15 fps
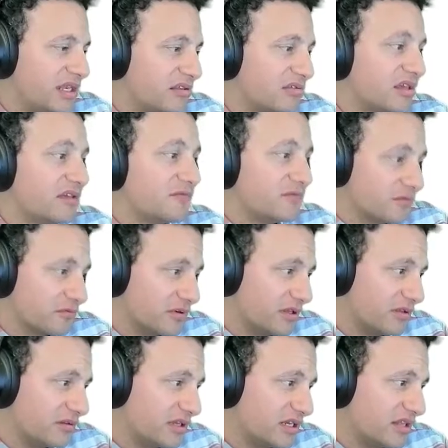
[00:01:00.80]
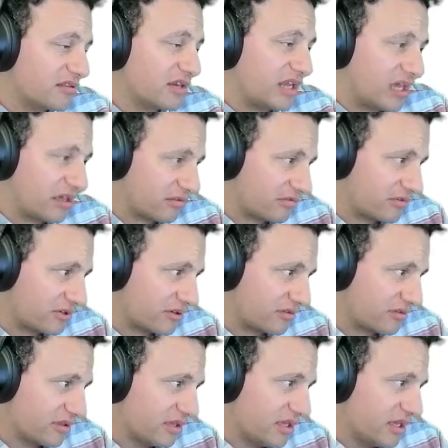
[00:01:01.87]
saying for real and as an
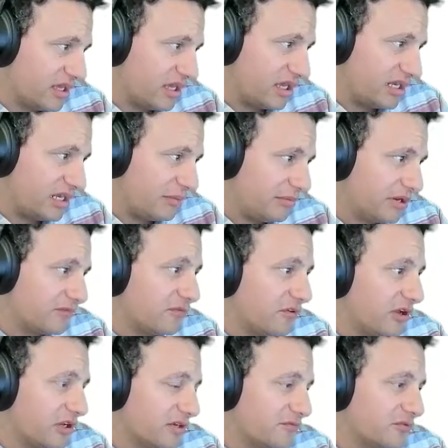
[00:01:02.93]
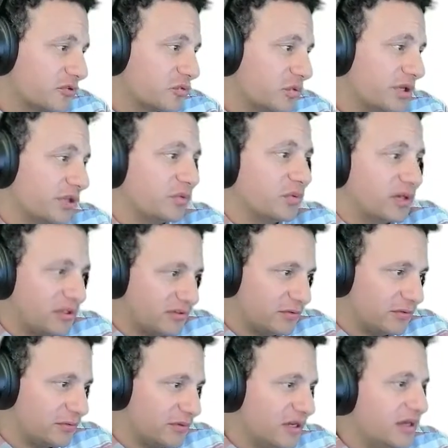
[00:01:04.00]
asterisk in limited volume for
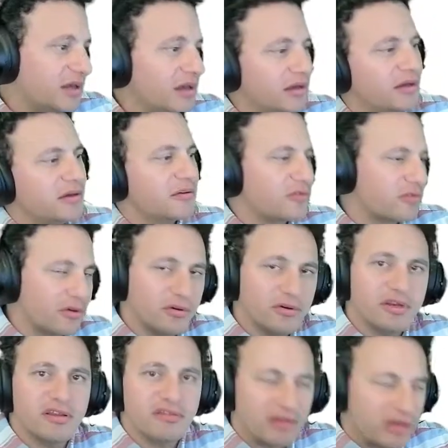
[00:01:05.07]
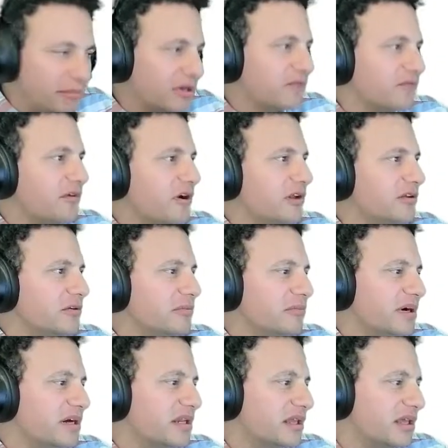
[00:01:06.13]
2022. So there's a limited volume,
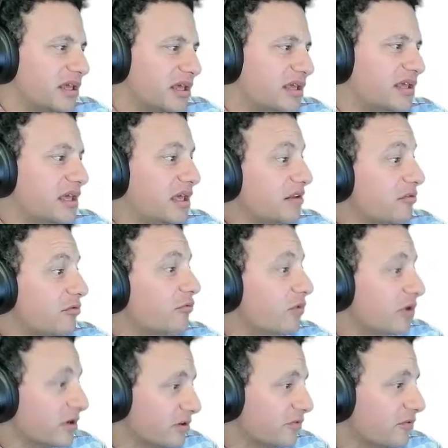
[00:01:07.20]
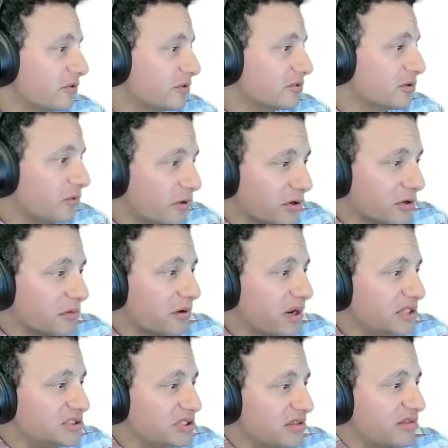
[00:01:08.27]
but hey, it's wonderful. The rotary
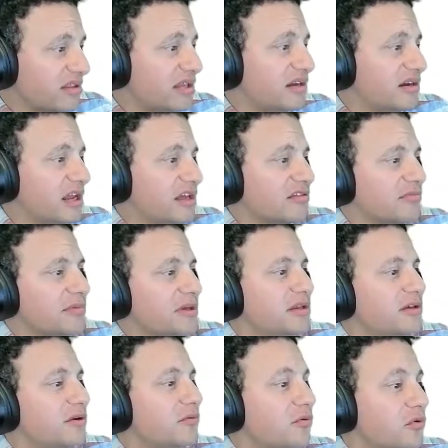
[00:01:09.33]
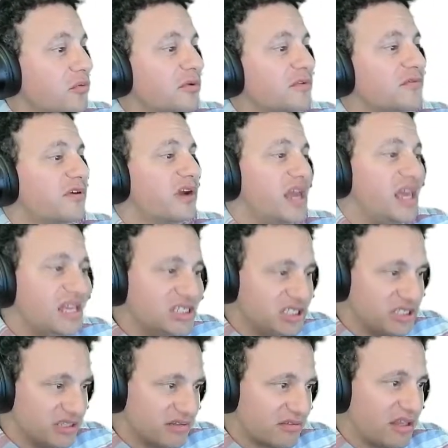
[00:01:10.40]
range extender has been uh, rumored for
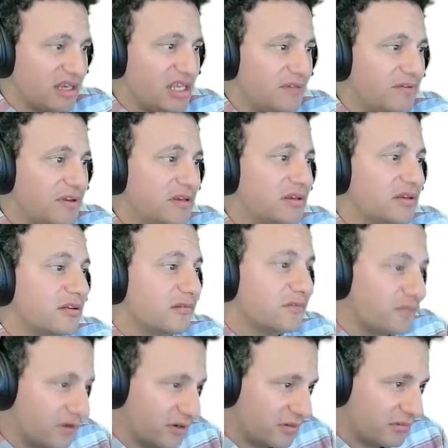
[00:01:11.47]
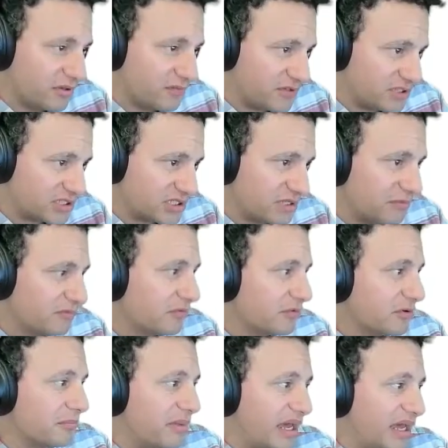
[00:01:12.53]
ages and even confirmed officially
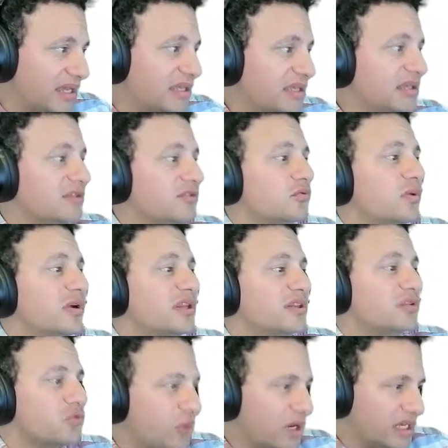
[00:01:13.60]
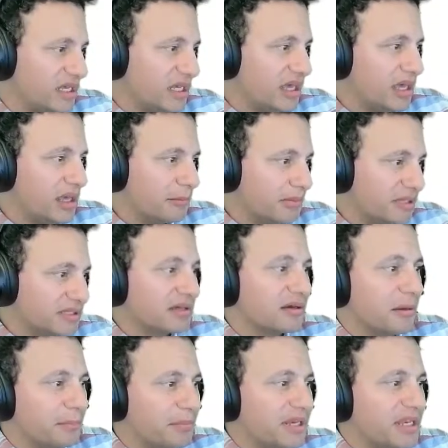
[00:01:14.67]
before backing in 2020. But the
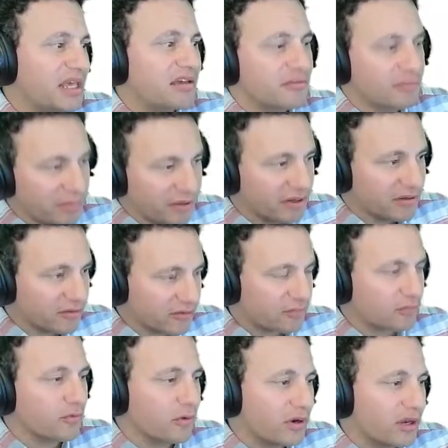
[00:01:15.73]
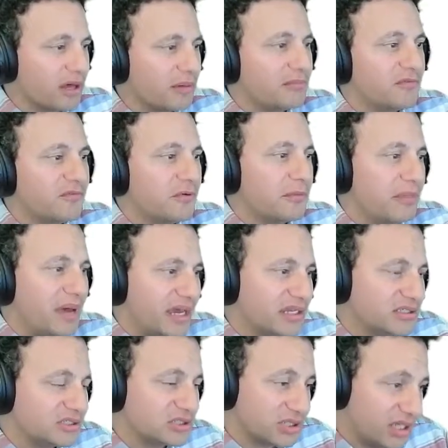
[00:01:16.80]
company has paused its rollout before
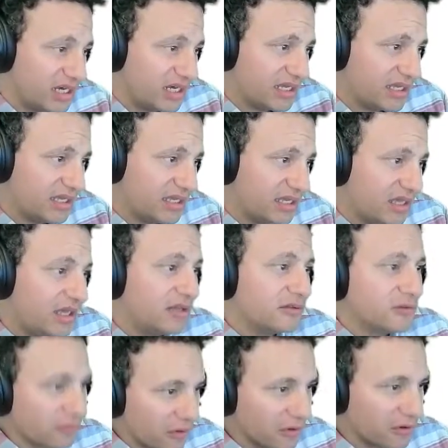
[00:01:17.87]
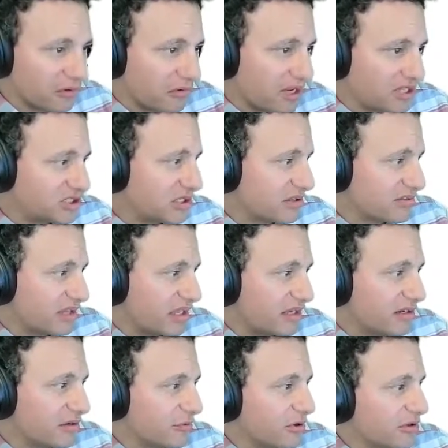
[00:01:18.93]
back in July. The rotary range
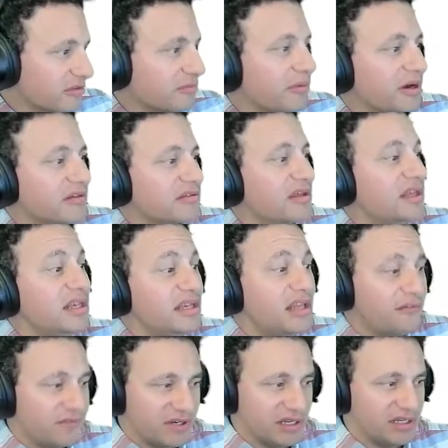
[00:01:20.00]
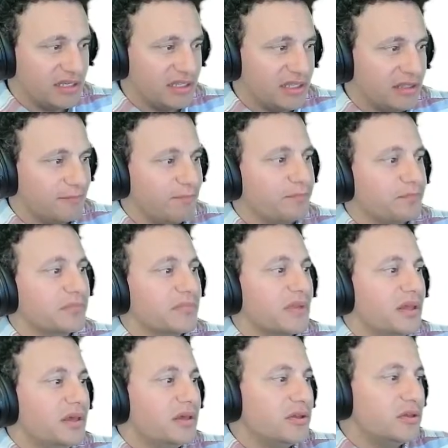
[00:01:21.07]
extender was paused indefinitely
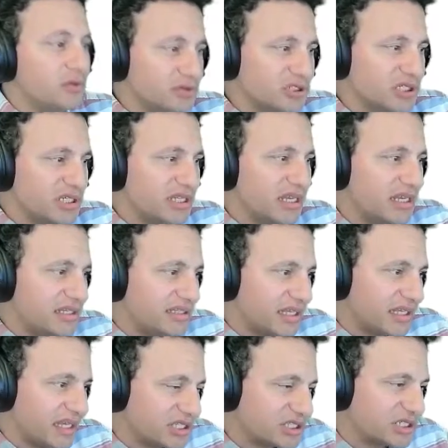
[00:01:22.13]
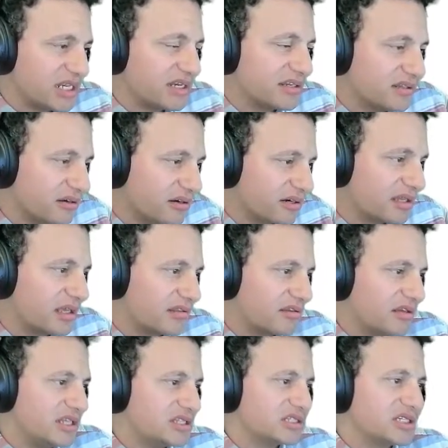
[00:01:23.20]
usually an indication that a dark
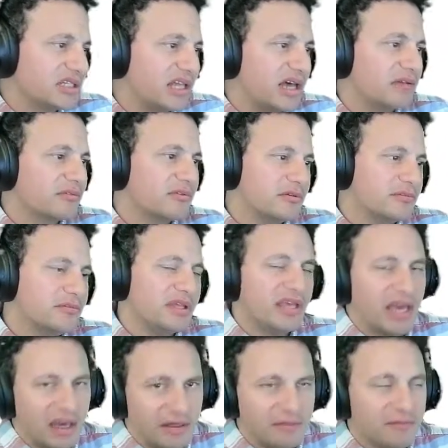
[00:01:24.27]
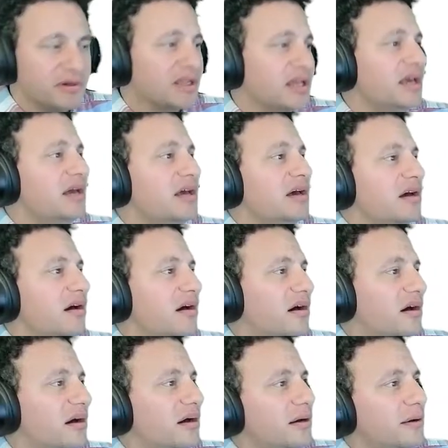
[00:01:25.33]
cancellation cloud could be gathering.
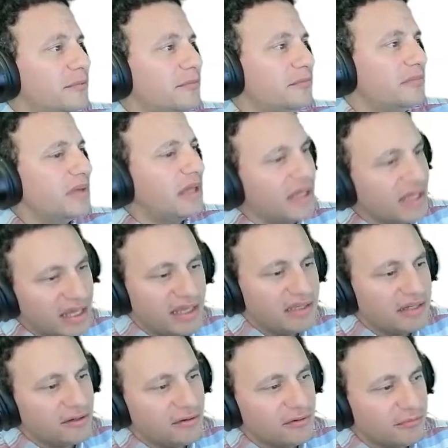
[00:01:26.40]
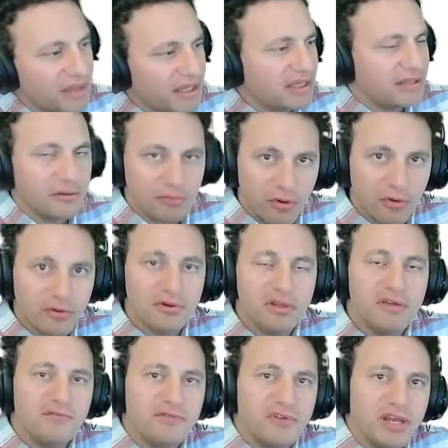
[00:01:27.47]
Um, again, you know, making the
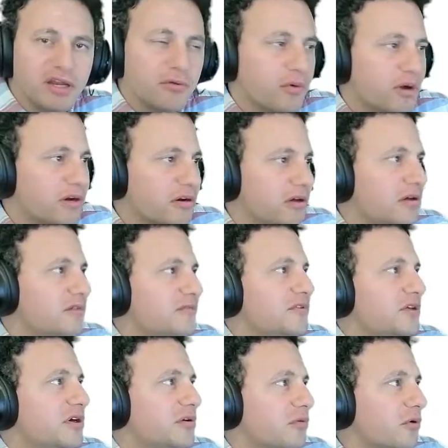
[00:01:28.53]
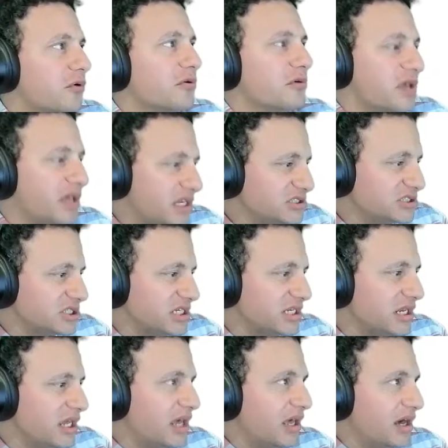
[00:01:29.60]
rotary, if you're not aware of the rotary
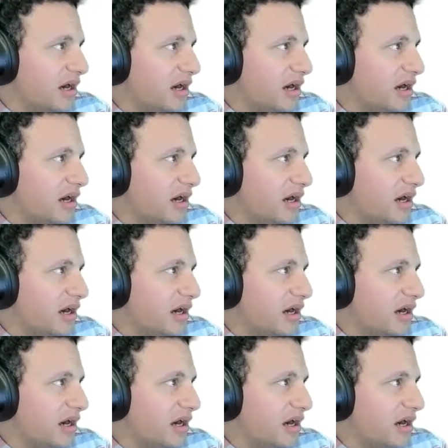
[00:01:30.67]
engine, uh,